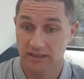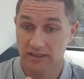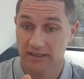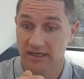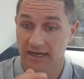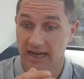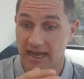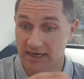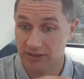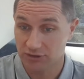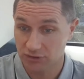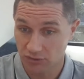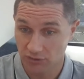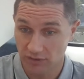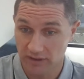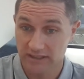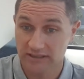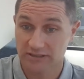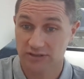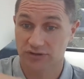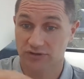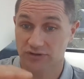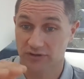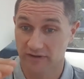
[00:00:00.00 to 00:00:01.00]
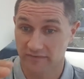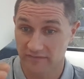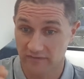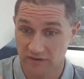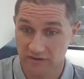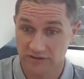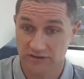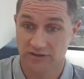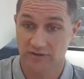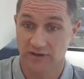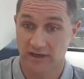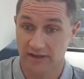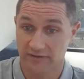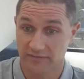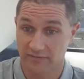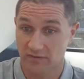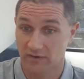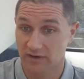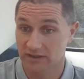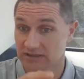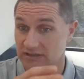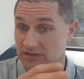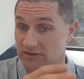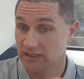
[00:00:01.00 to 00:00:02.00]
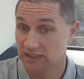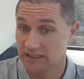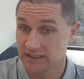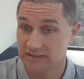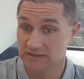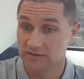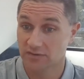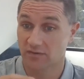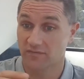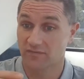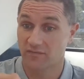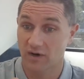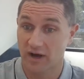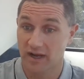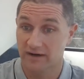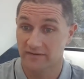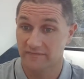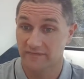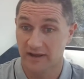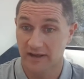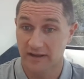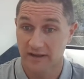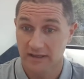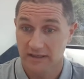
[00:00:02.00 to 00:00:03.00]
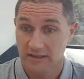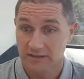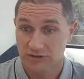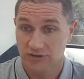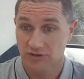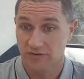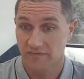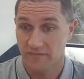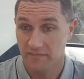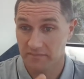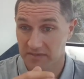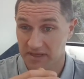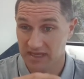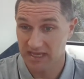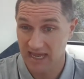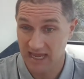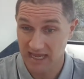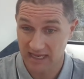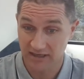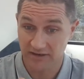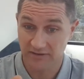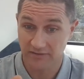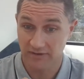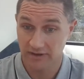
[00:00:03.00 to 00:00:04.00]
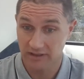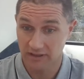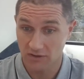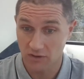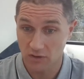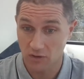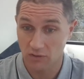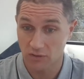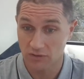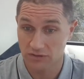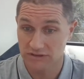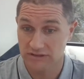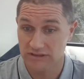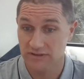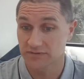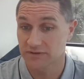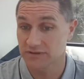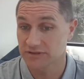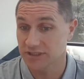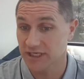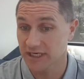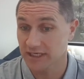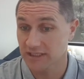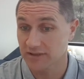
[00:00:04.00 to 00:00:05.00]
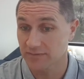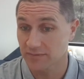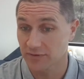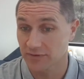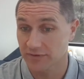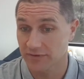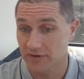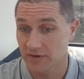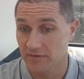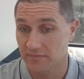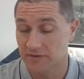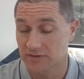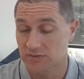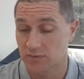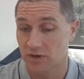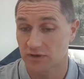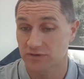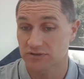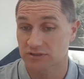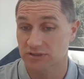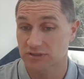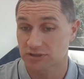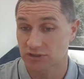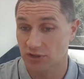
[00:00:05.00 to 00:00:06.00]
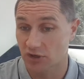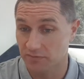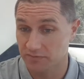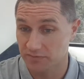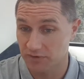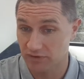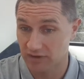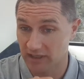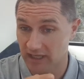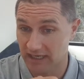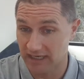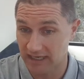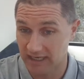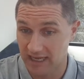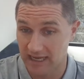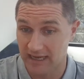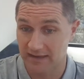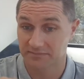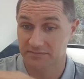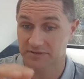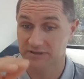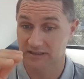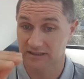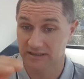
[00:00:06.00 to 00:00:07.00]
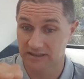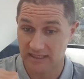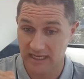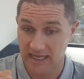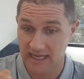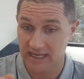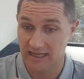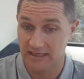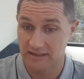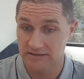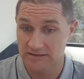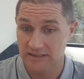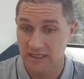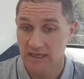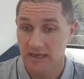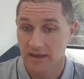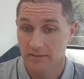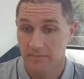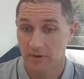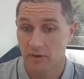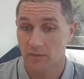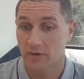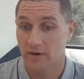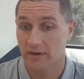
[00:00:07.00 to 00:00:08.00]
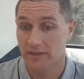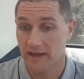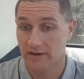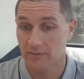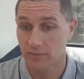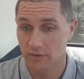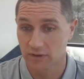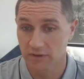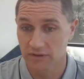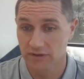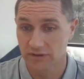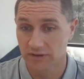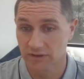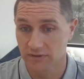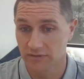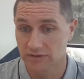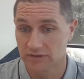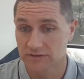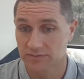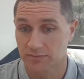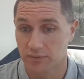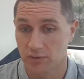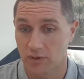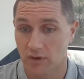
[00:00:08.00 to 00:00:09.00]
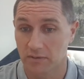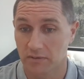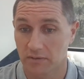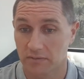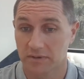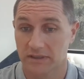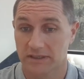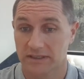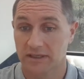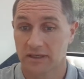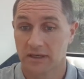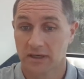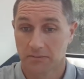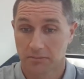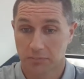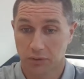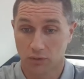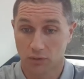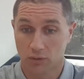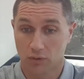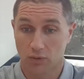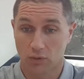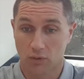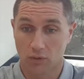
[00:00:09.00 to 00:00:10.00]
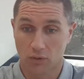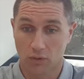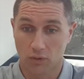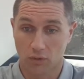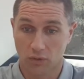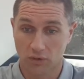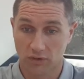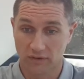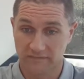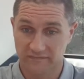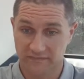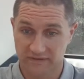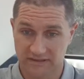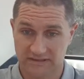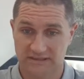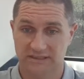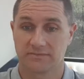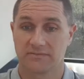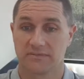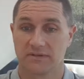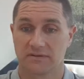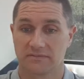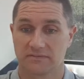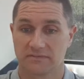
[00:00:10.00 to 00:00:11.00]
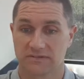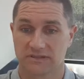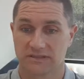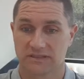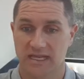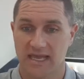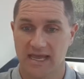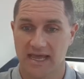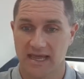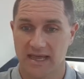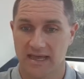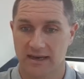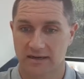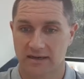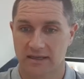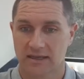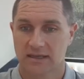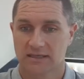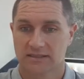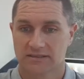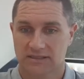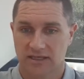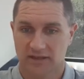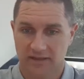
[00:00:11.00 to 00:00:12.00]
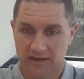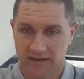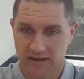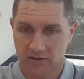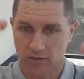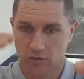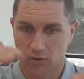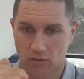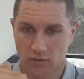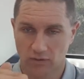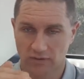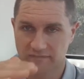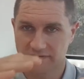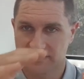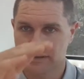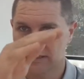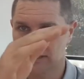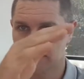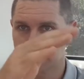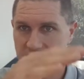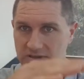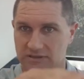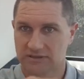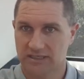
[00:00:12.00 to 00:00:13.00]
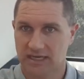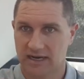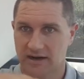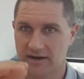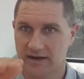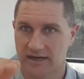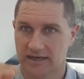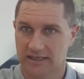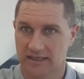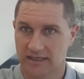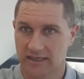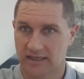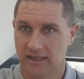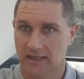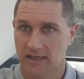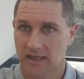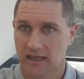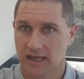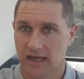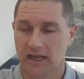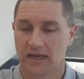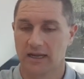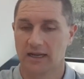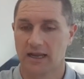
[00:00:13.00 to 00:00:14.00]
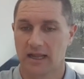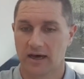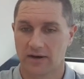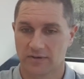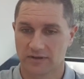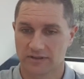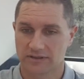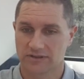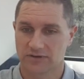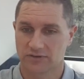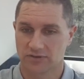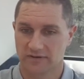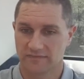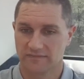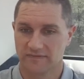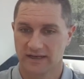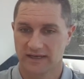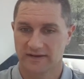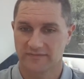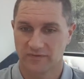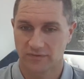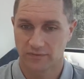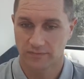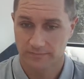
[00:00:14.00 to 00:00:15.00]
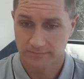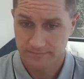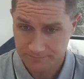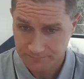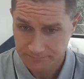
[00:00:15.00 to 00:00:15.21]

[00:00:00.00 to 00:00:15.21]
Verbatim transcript: natural history of osteoarthritis is of one of a sort of a meandering course. So injectable therapies won't stop you getting ups and downs, but what they will do is probably pull all of your symptoms down so that all of your symptoms are at a, a lower sort of level.